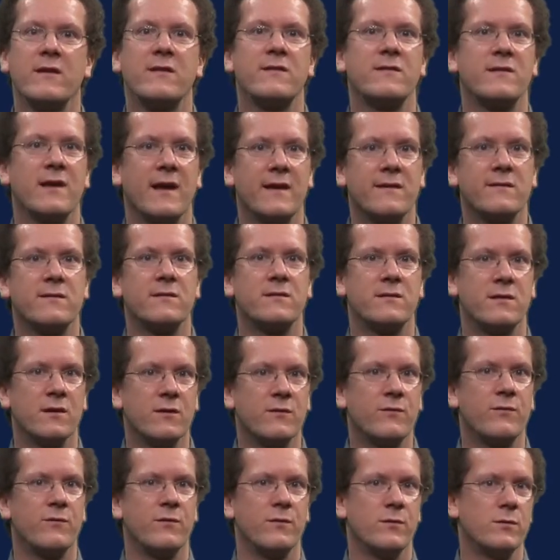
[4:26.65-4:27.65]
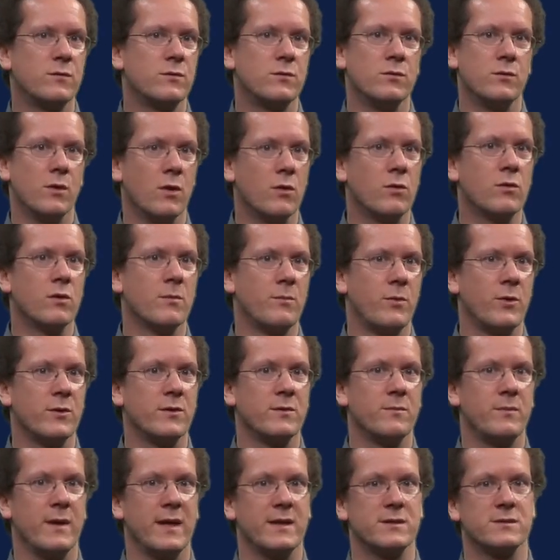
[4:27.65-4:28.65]
sensitive to local
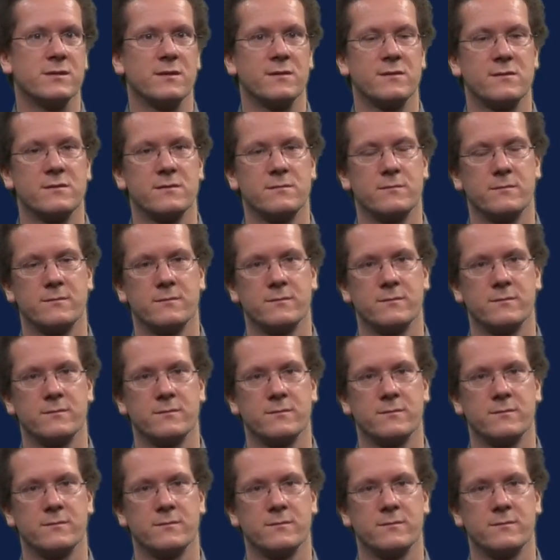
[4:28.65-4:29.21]
perturbations.